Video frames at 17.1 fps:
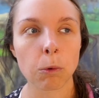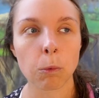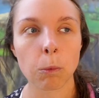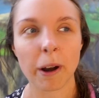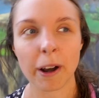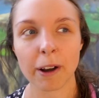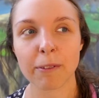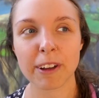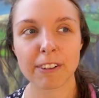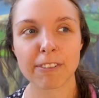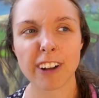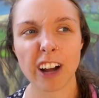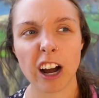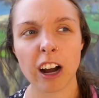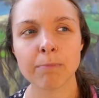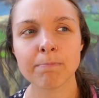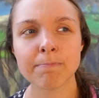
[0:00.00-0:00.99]
where we've
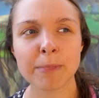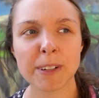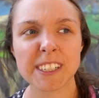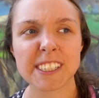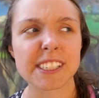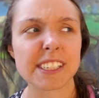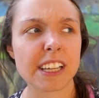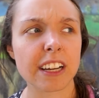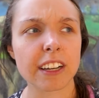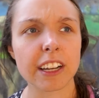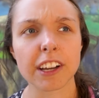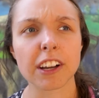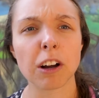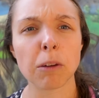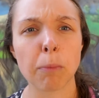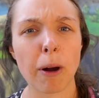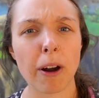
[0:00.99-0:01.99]
come is an
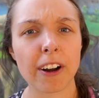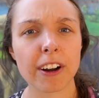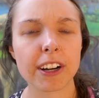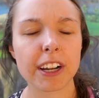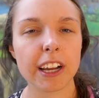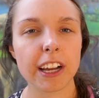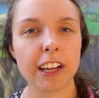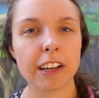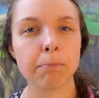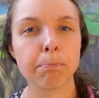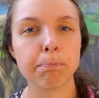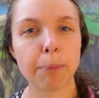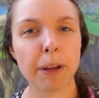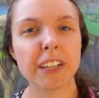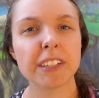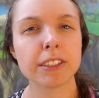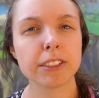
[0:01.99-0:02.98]
eco park in
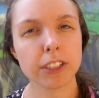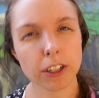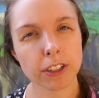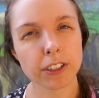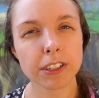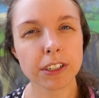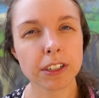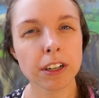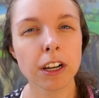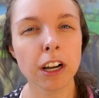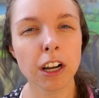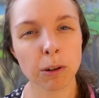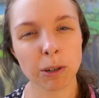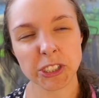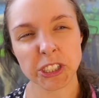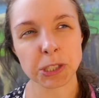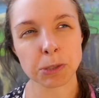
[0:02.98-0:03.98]
Binh
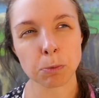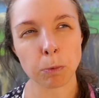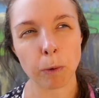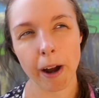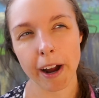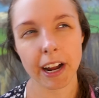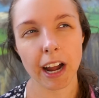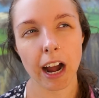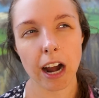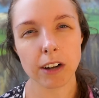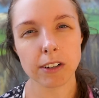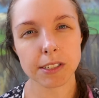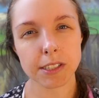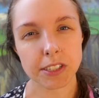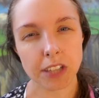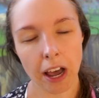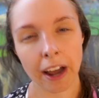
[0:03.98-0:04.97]
Duong, which is right
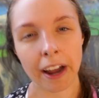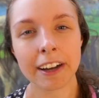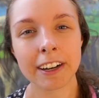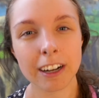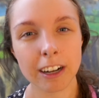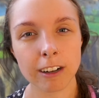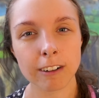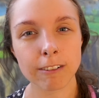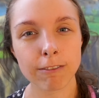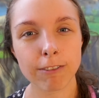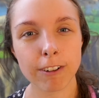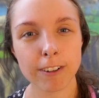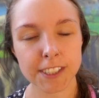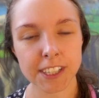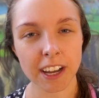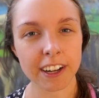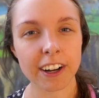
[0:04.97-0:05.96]
outside of
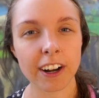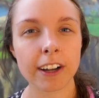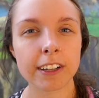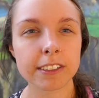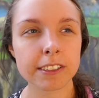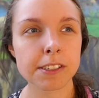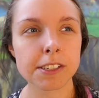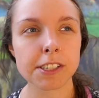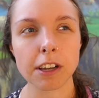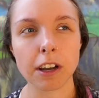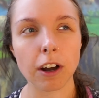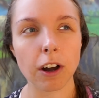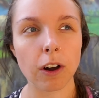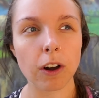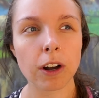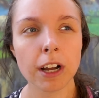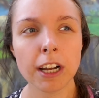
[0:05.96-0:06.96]
Saigon.
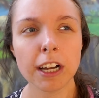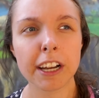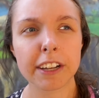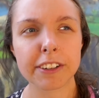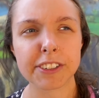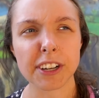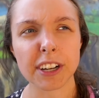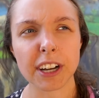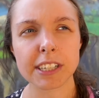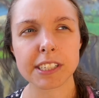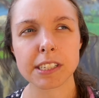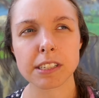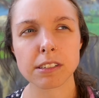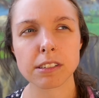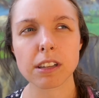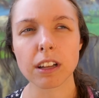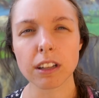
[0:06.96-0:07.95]
So it took
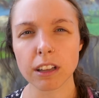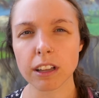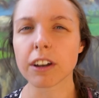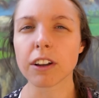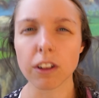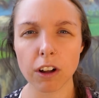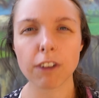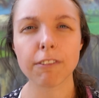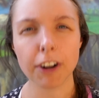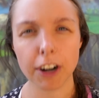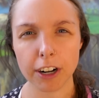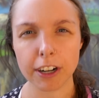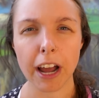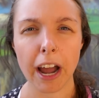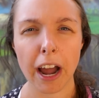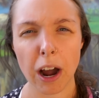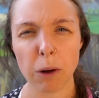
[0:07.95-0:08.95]
us a little over
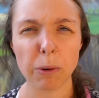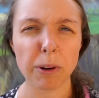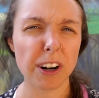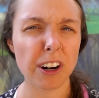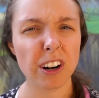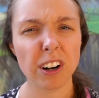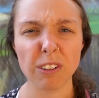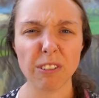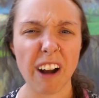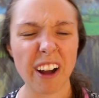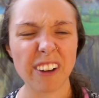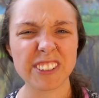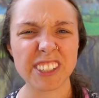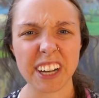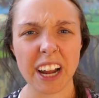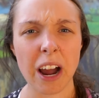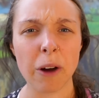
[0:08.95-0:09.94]
an hour,
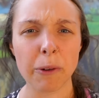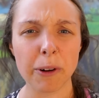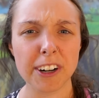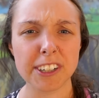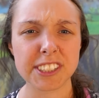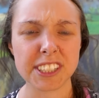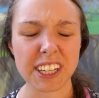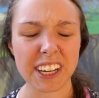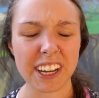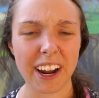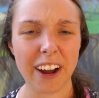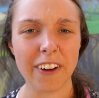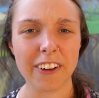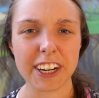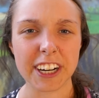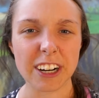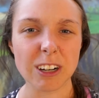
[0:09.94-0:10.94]
around an hour to get
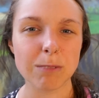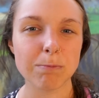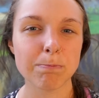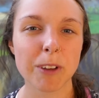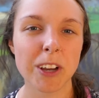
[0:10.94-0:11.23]
out here.